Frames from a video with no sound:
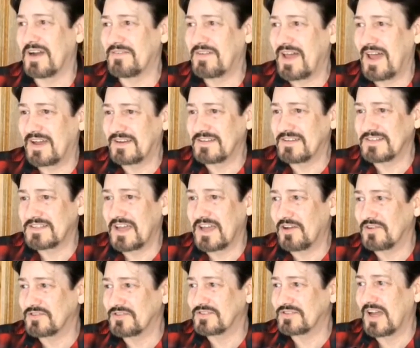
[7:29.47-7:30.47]
I've had this
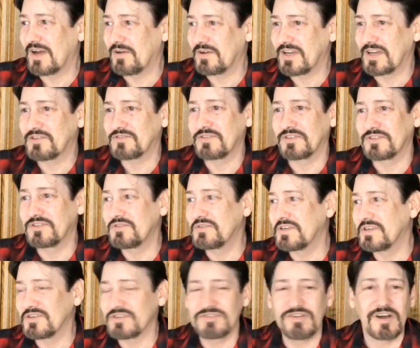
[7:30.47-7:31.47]
house now an extra 2
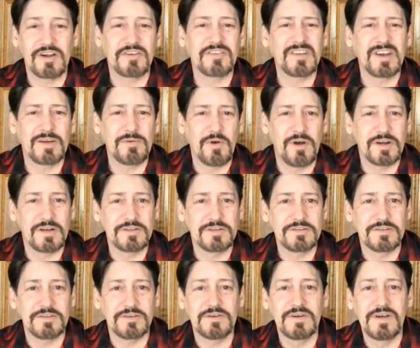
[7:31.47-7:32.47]
years longer than I wanted
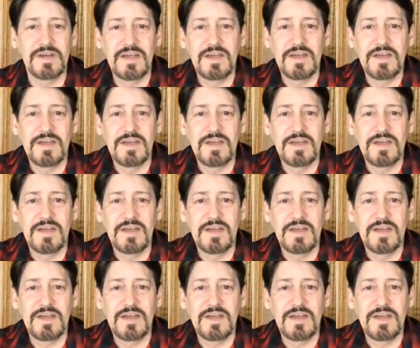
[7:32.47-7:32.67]
to.